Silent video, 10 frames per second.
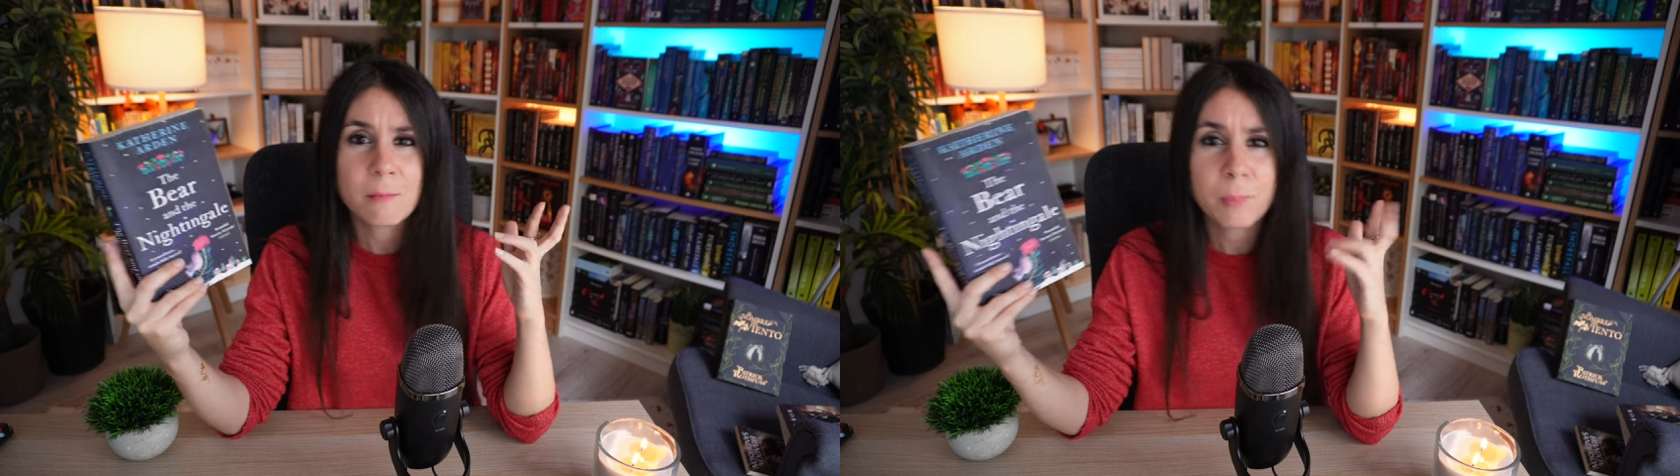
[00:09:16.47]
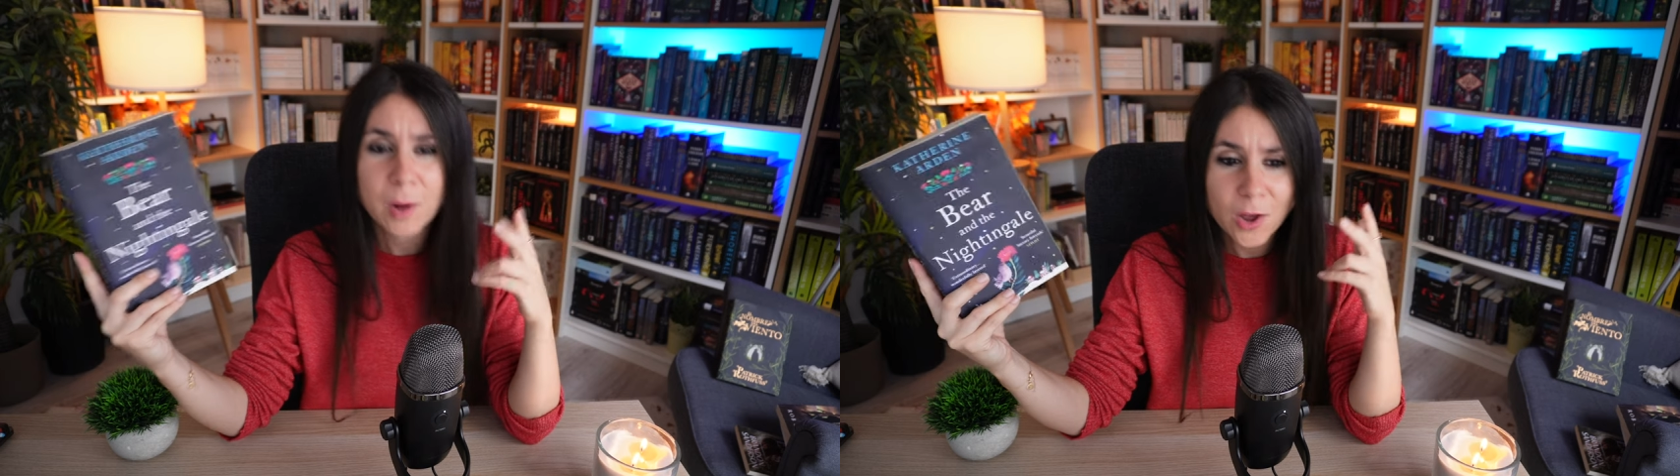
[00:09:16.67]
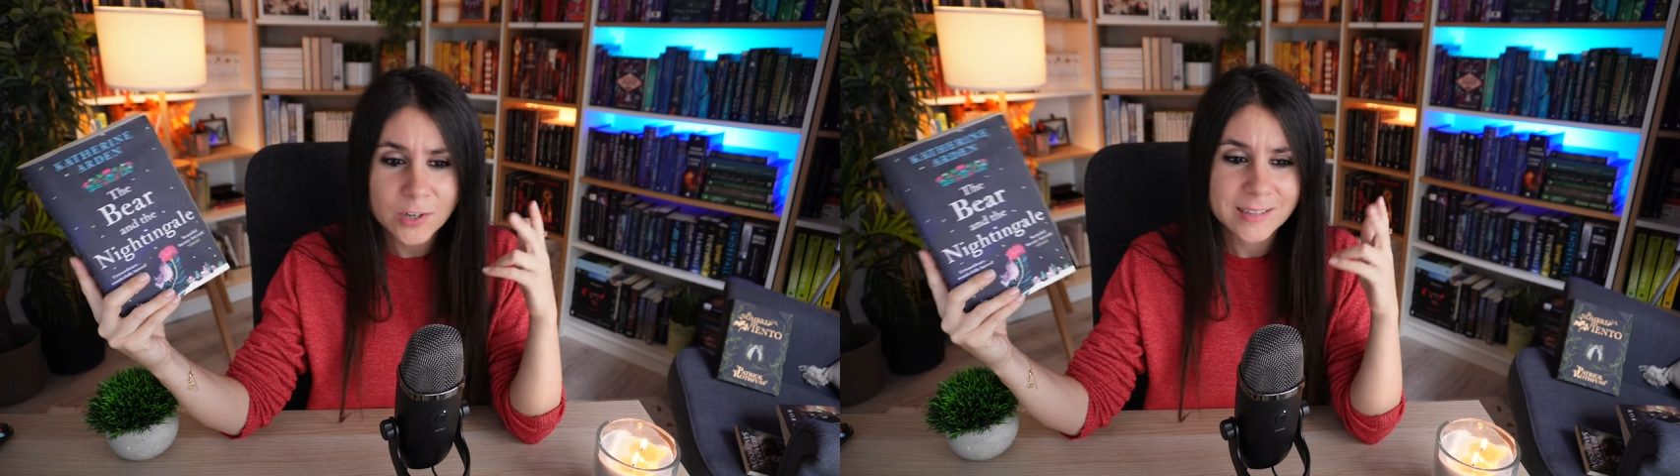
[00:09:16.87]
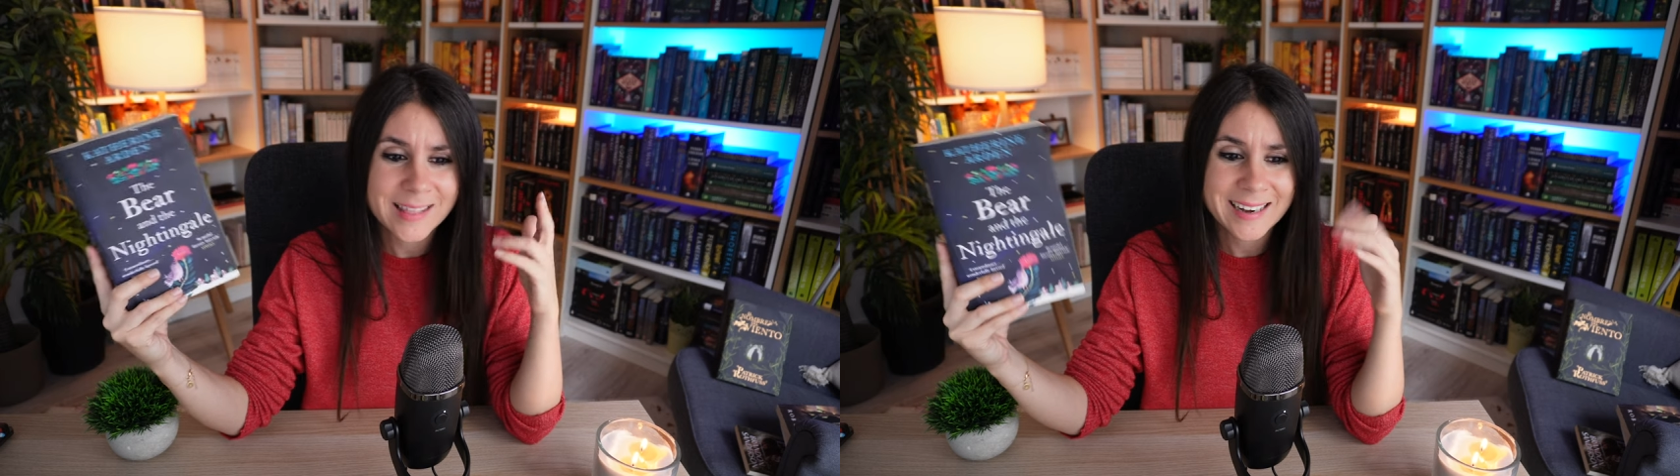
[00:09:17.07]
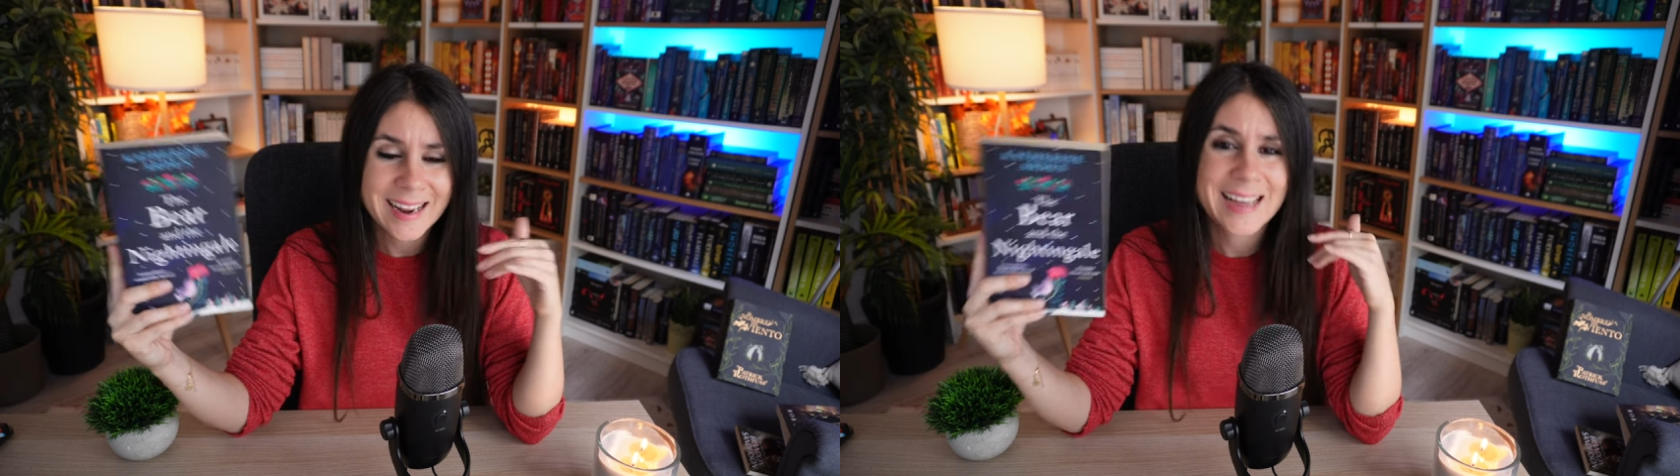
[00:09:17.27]
a plot
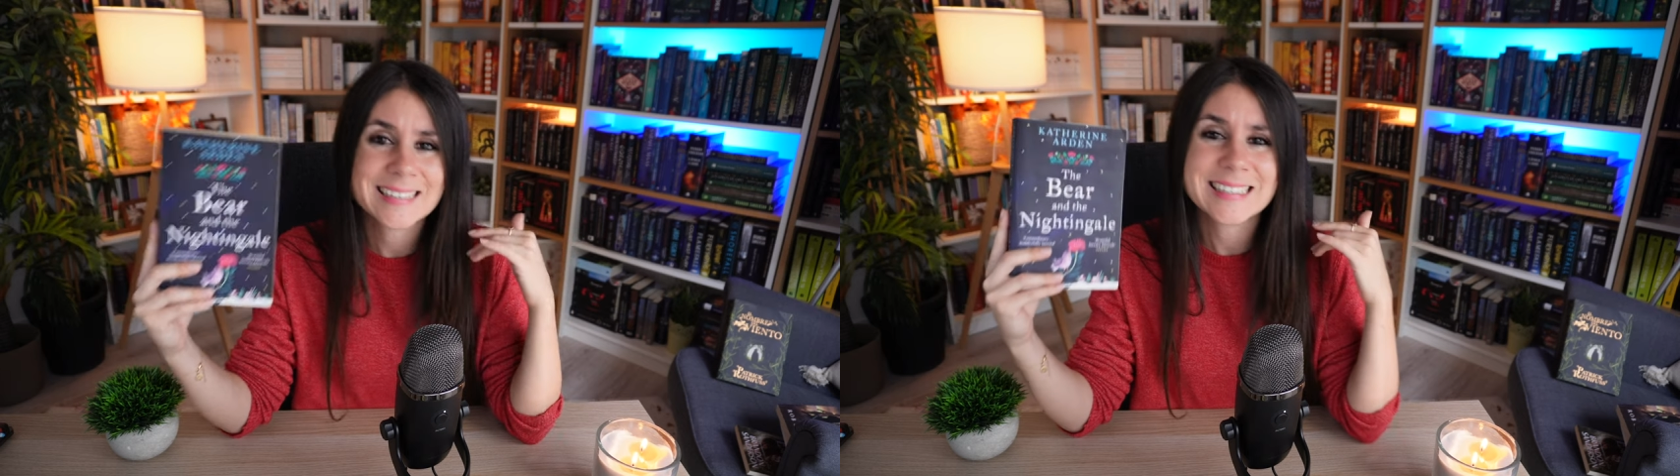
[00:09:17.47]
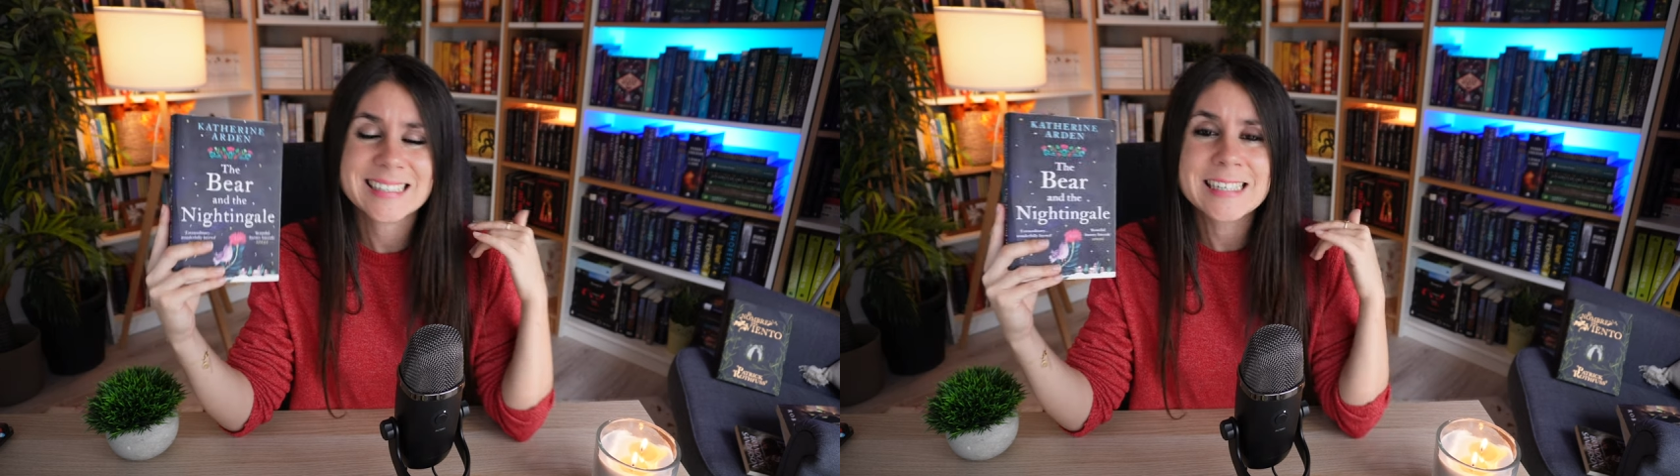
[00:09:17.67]
that has